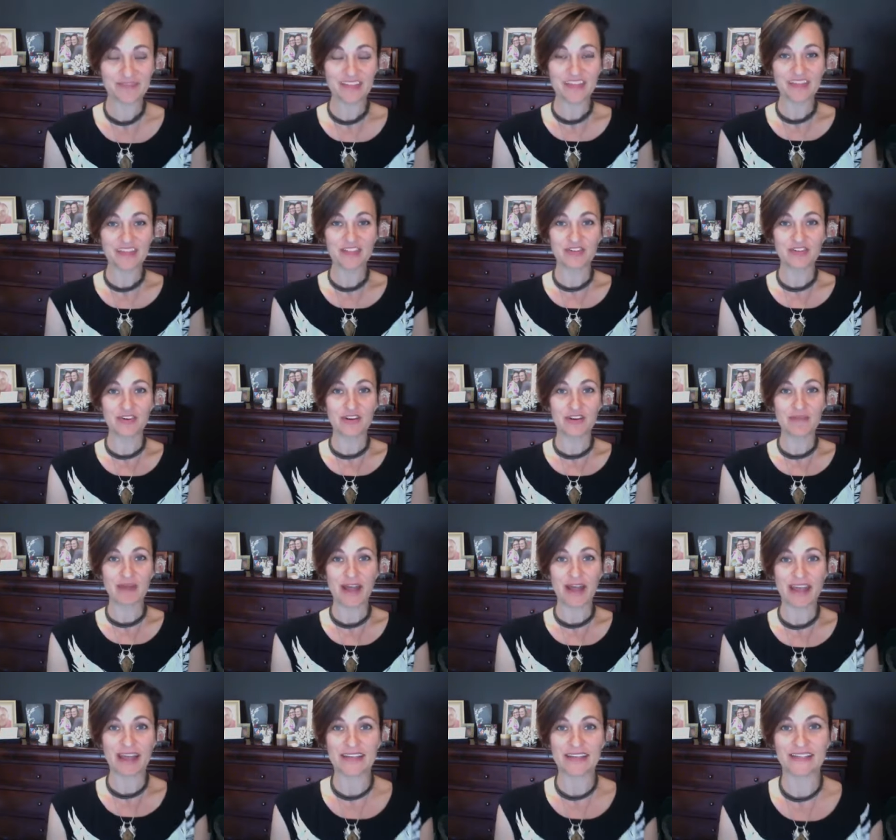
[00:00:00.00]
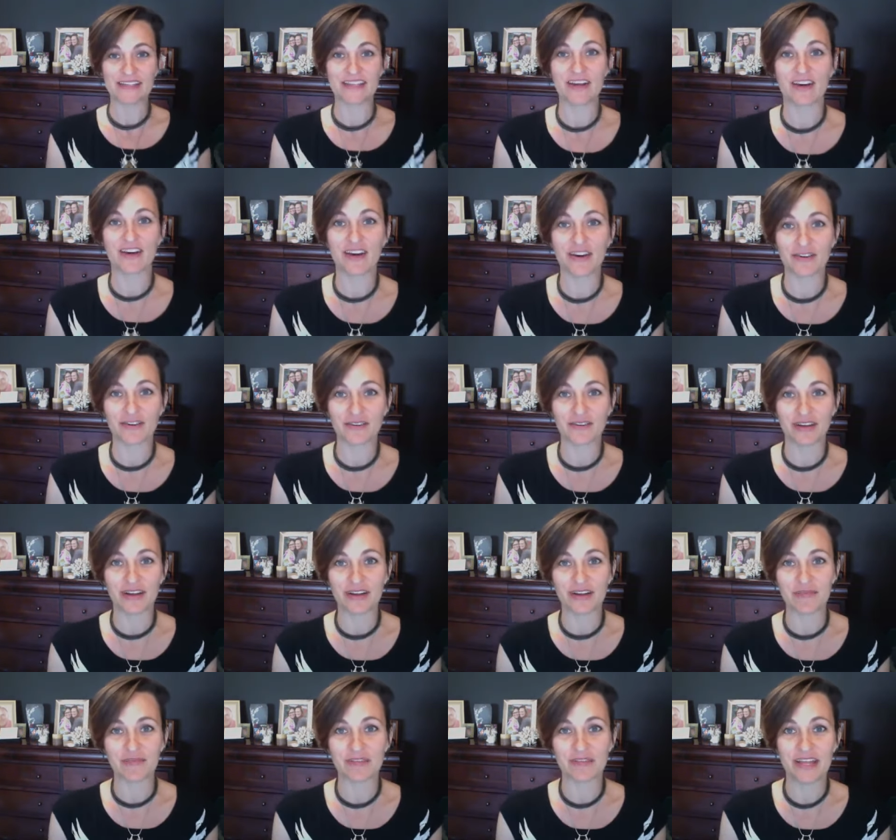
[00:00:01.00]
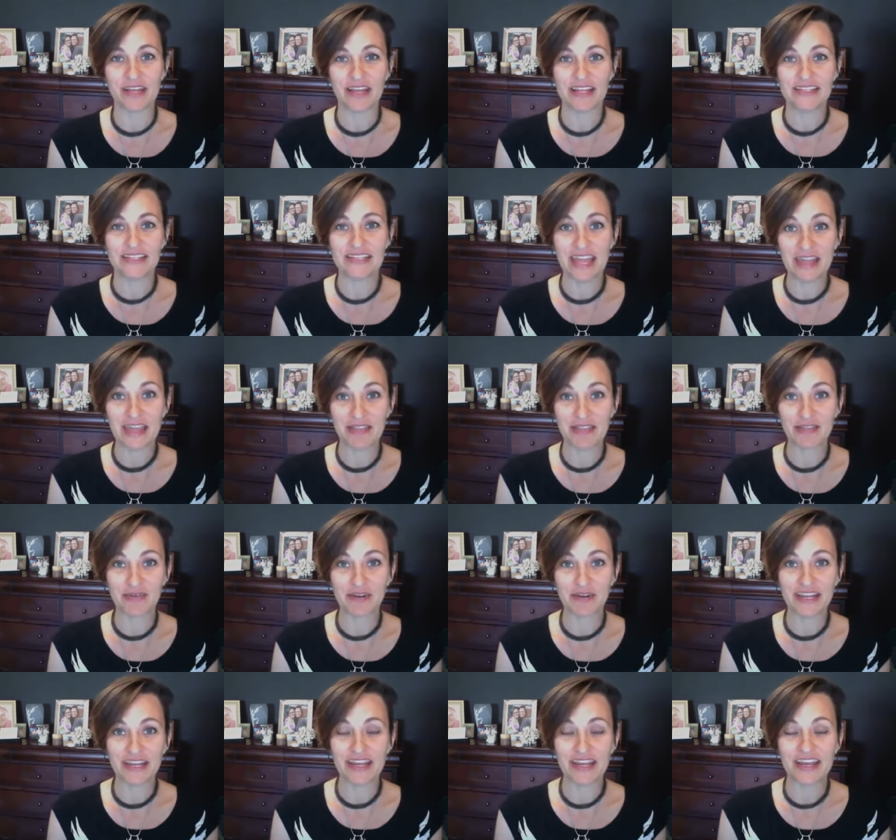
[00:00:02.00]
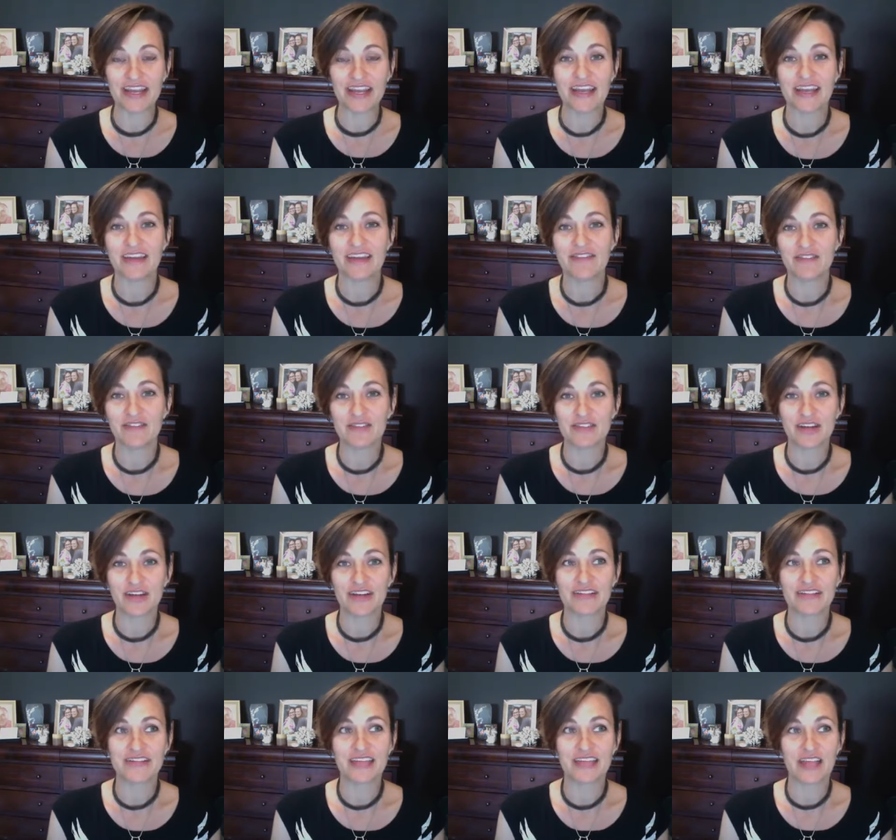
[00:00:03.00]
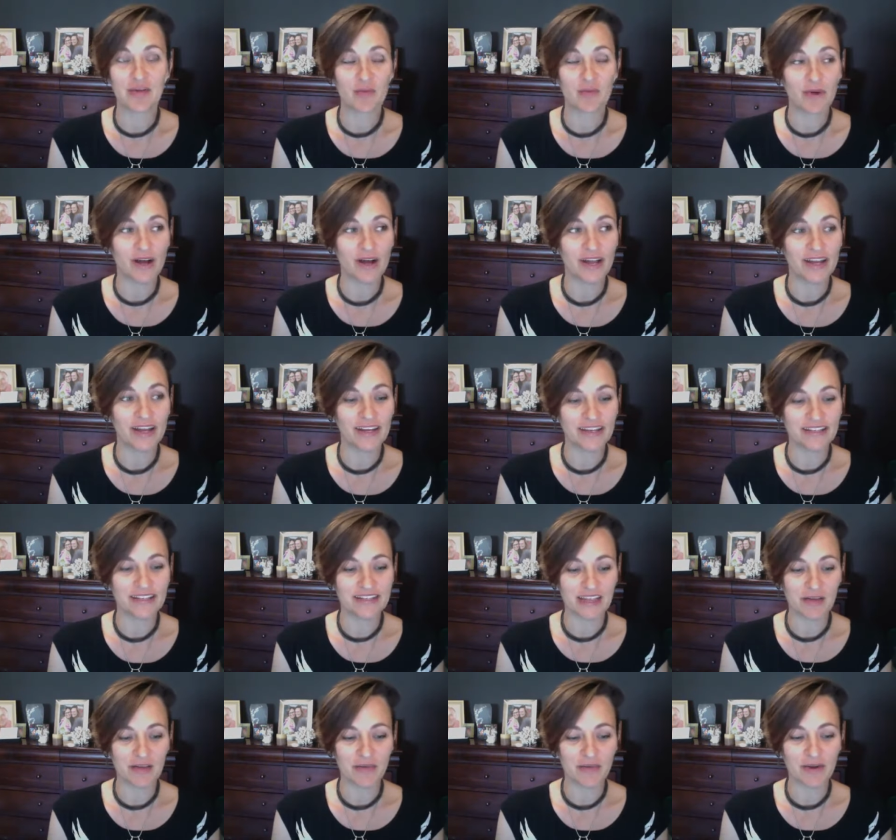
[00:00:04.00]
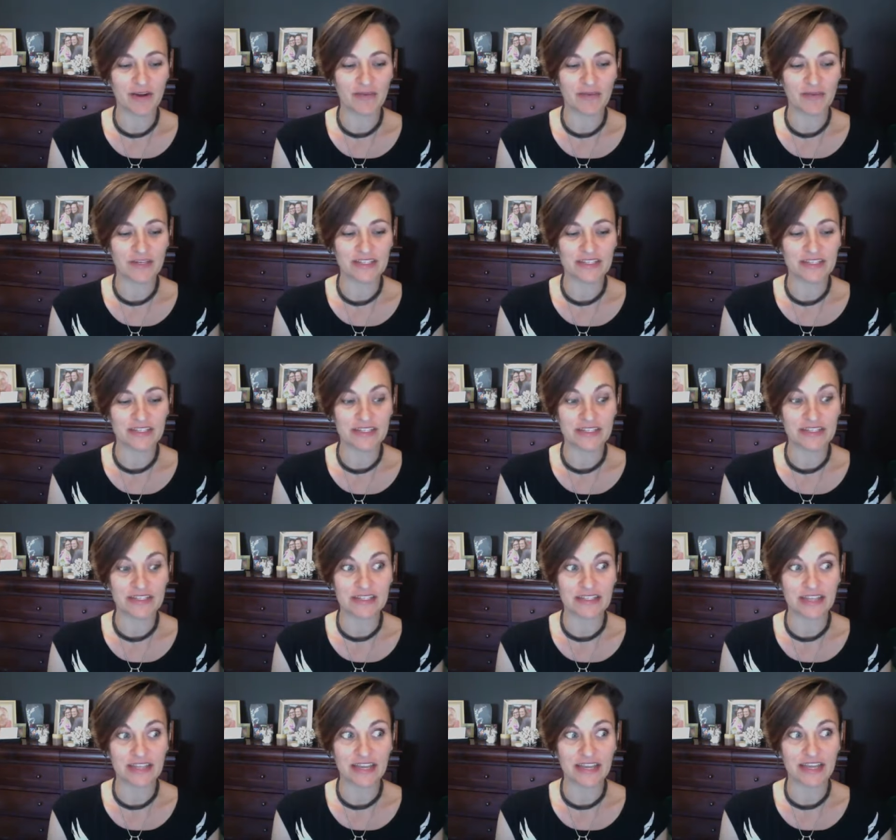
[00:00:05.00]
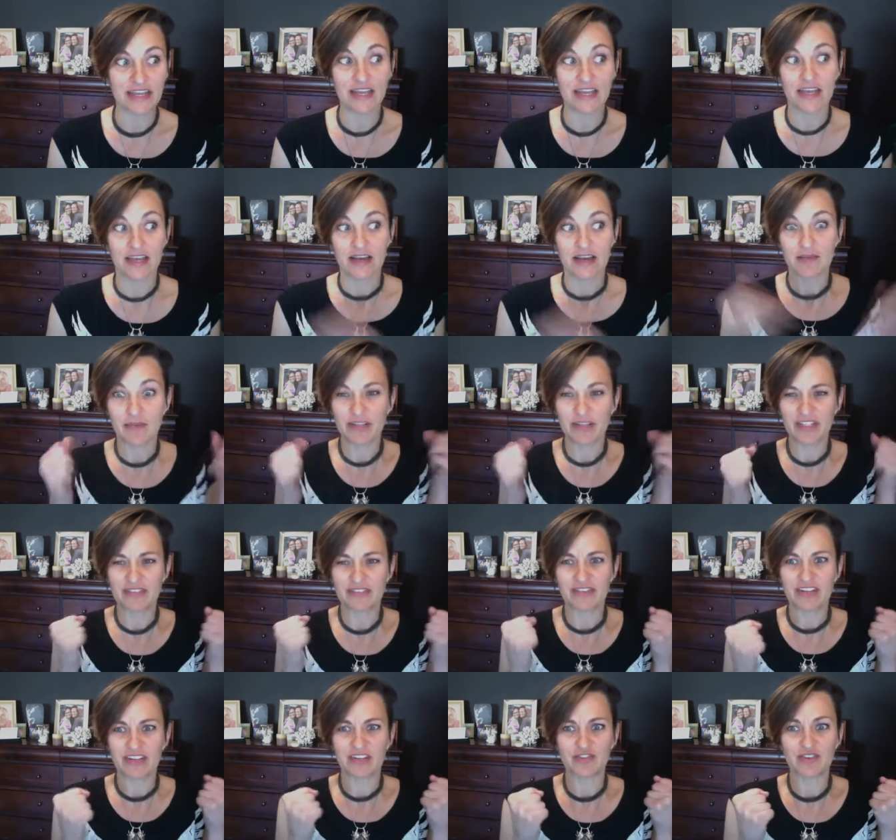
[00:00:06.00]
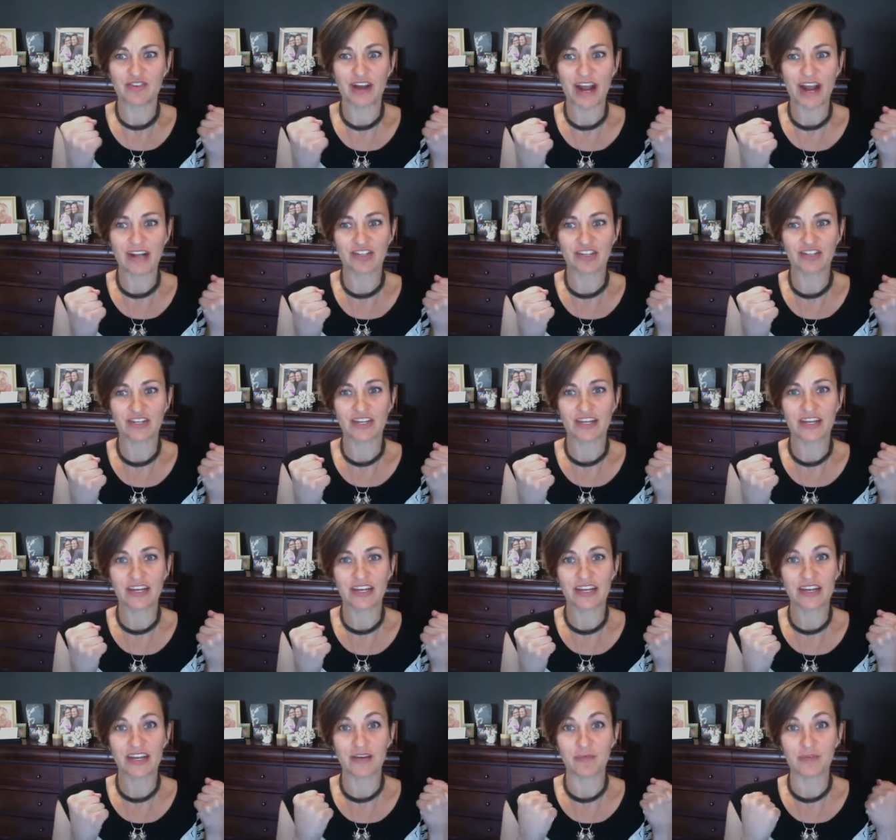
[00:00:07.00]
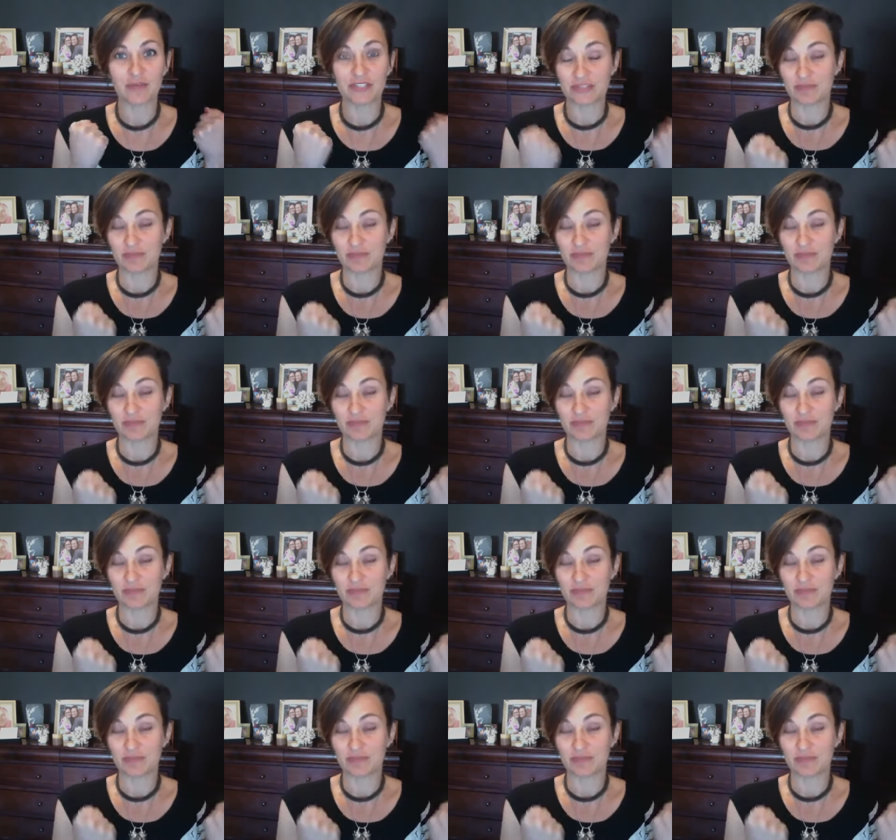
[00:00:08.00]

during my SER day 3. If you saw day one was this like bunch of contraction and was